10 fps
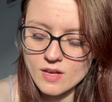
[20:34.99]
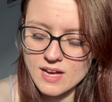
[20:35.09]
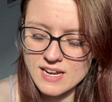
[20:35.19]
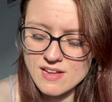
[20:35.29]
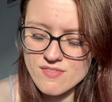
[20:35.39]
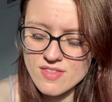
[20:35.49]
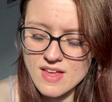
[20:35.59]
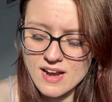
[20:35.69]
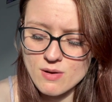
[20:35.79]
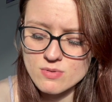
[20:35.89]
And even
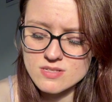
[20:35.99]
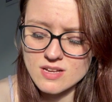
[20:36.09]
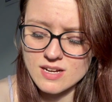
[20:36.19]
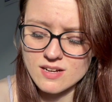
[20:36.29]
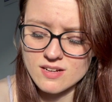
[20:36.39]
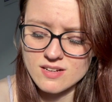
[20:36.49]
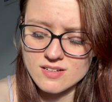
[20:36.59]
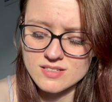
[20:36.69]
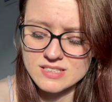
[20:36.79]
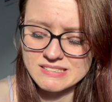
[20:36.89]
then I was like,
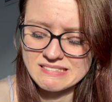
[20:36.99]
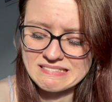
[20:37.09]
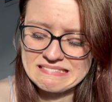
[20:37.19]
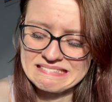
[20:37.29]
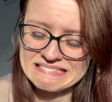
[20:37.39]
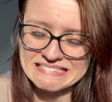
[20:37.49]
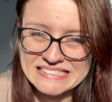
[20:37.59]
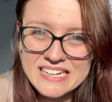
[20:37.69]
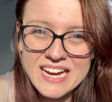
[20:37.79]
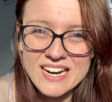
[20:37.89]

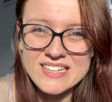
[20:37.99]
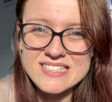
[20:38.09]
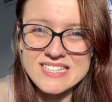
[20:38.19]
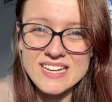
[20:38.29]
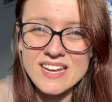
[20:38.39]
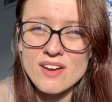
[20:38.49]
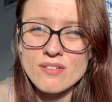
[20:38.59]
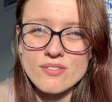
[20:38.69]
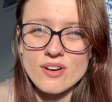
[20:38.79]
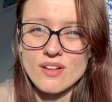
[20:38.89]
I could sit here
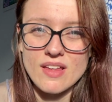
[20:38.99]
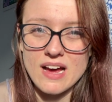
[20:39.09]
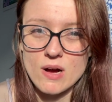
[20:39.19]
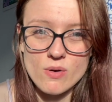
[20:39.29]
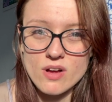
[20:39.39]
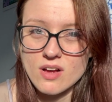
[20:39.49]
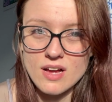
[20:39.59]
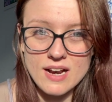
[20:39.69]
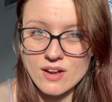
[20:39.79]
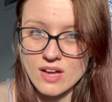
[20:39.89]
for another hour,
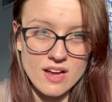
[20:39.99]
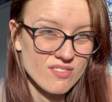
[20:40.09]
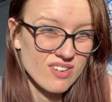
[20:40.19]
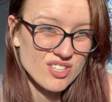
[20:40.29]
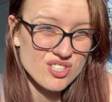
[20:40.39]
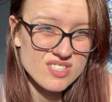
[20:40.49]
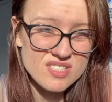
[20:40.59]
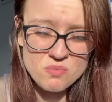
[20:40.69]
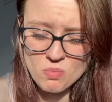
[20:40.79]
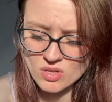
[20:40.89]
and I just
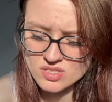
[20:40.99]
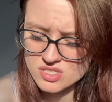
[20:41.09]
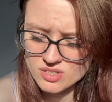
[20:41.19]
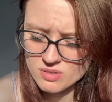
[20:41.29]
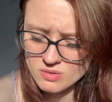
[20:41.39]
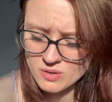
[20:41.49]
didn't want to.